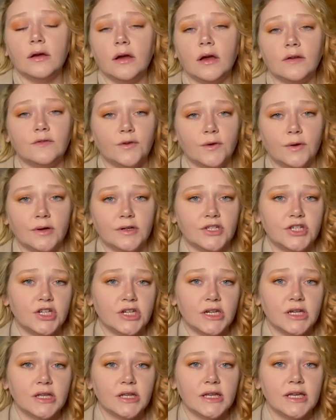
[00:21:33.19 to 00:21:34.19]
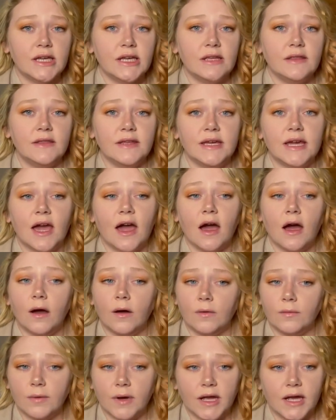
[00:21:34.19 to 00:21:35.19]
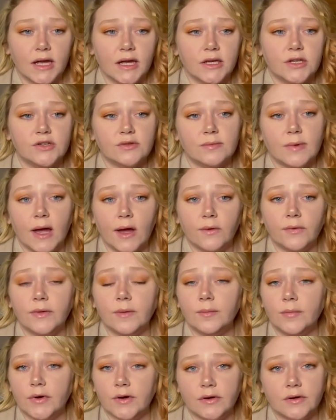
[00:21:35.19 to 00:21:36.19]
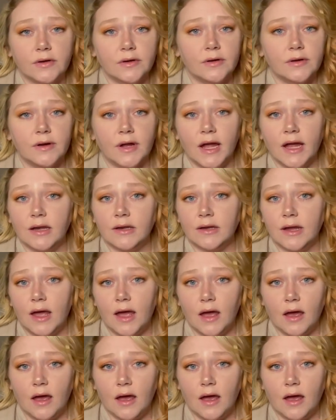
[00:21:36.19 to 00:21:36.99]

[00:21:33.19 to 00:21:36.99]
Unfortunately, the outrage around the murder and